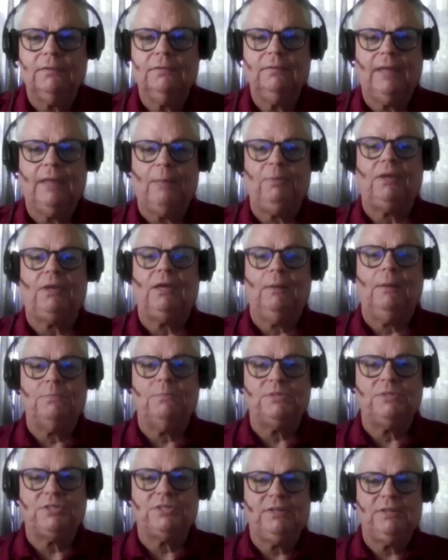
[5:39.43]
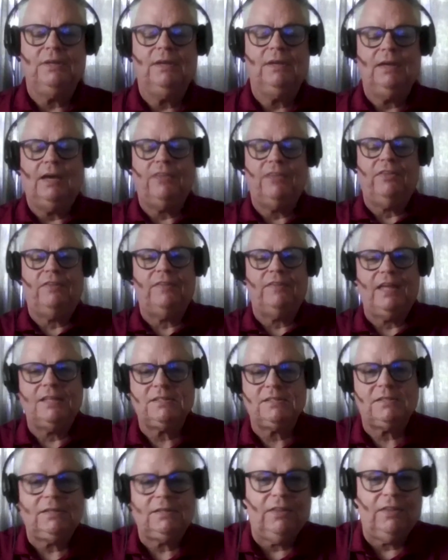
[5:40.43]
That becomes, I think
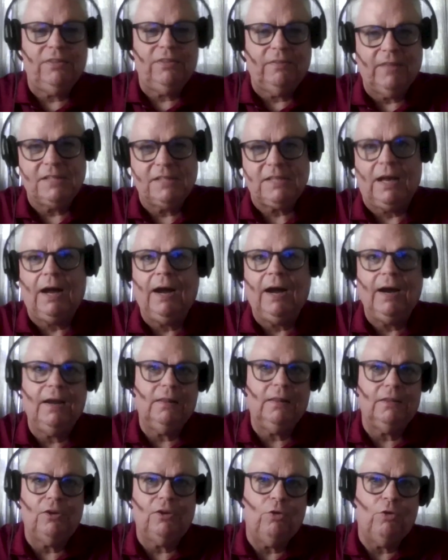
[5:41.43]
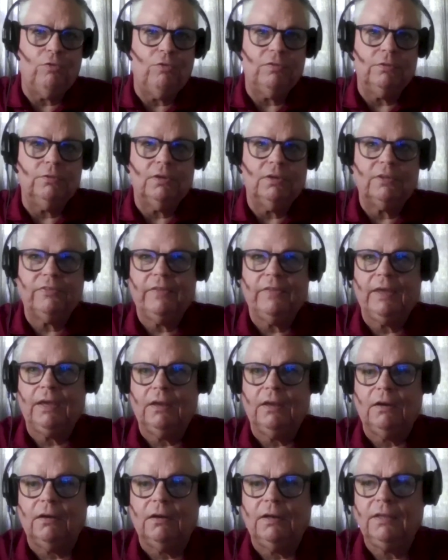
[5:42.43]
that's a highly overlooked thing in
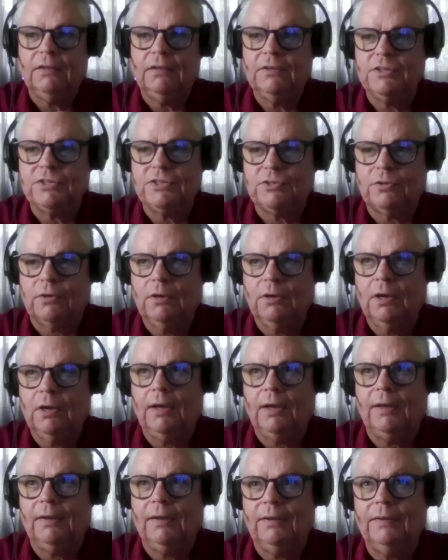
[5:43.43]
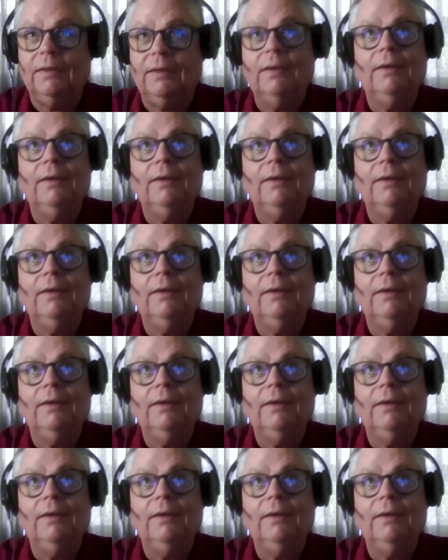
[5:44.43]
our industry. Not